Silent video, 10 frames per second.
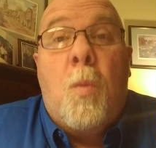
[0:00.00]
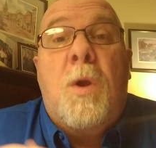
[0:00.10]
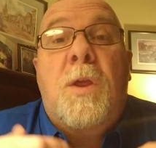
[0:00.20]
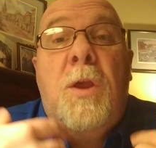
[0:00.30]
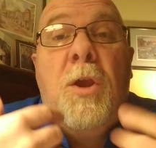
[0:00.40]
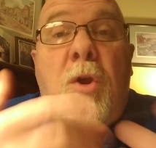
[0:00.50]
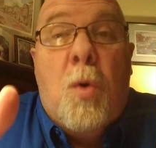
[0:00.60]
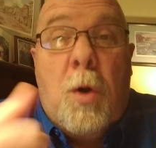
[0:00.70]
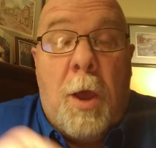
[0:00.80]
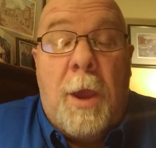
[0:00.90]
with
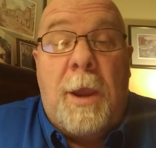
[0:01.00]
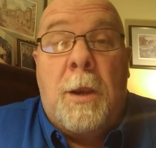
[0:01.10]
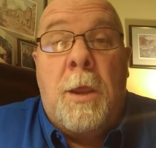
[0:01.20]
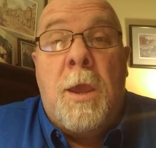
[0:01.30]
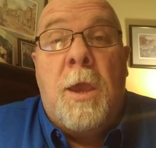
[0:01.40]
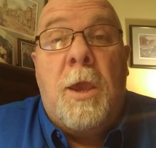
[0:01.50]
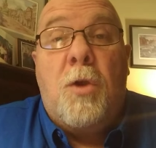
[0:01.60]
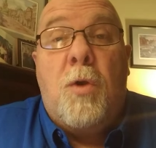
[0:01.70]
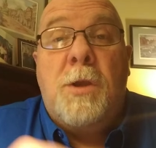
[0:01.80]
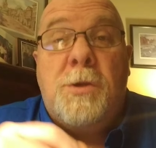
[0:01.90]
your light.
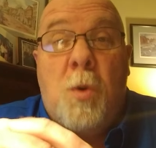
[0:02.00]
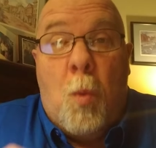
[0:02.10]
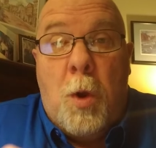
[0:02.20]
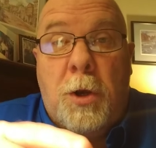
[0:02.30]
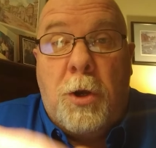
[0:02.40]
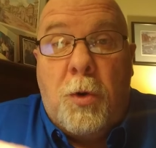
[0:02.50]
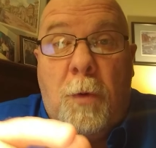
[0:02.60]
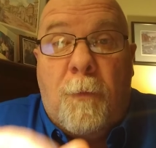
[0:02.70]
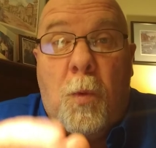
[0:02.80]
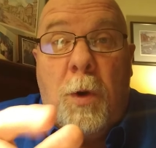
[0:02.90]
Increase it 1 to 2
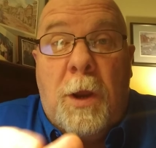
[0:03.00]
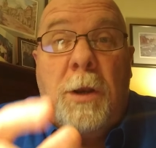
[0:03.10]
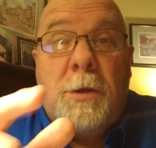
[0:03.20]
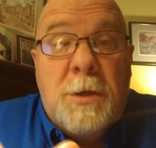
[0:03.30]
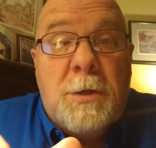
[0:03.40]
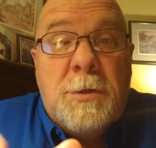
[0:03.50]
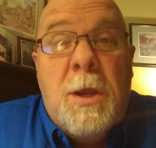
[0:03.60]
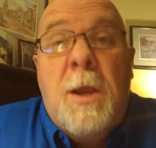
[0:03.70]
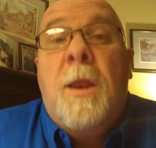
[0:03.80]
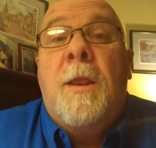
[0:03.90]
to 4 to 8 to
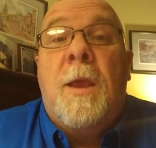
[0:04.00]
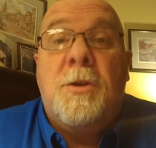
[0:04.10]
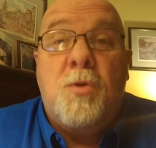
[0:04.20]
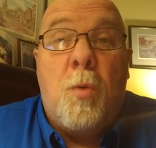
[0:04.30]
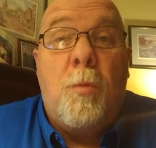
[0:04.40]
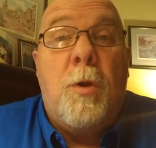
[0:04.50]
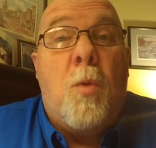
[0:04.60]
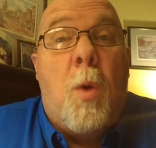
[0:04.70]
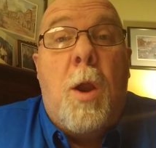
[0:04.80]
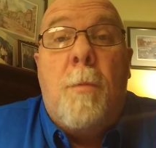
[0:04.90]
60. That's going to
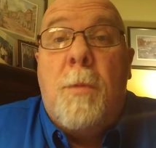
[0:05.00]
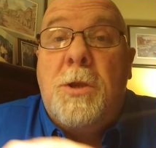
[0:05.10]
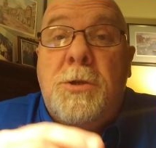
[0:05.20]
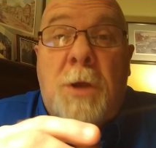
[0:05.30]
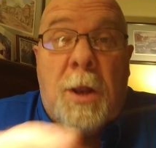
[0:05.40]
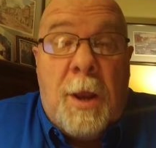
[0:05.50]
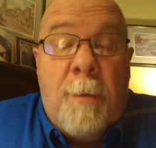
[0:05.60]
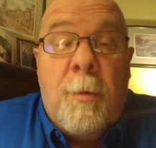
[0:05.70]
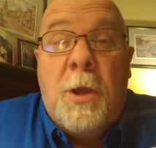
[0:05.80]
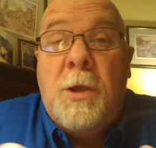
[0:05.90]
require much
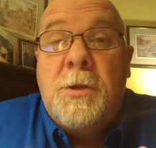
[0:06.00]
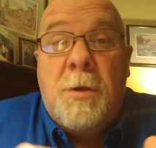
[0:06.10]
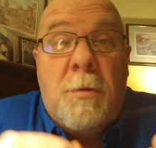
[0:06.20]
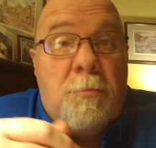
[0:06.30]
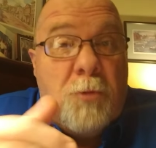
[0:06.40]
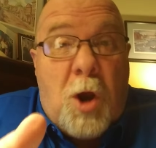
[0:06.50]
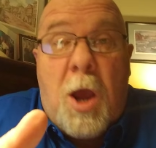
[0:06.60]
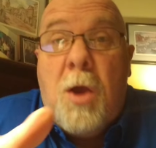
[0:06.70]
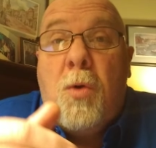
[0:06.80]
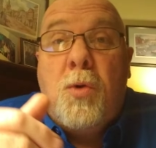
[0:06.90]
calamities,
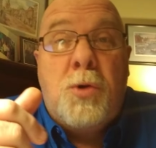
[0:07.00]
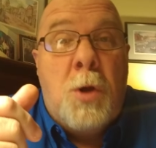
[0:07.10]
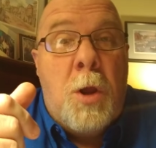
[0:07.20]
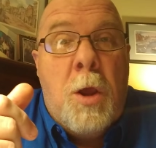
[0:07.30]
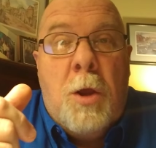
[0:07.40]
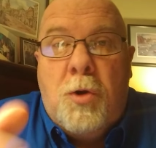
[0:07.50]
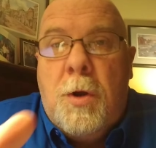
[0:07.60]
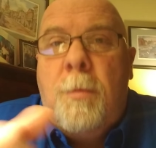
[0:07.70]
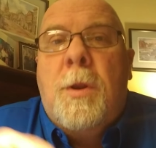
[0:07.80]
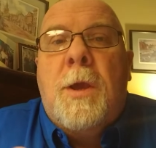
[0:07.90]
trials,
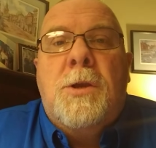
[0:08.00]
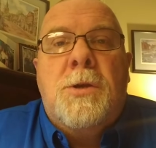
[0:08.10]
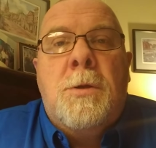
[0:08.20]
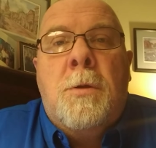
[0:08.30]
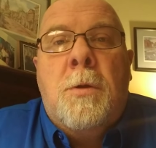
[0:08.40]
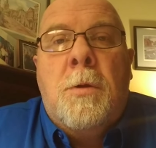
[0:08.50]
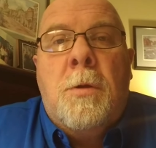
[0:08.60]
tribulation,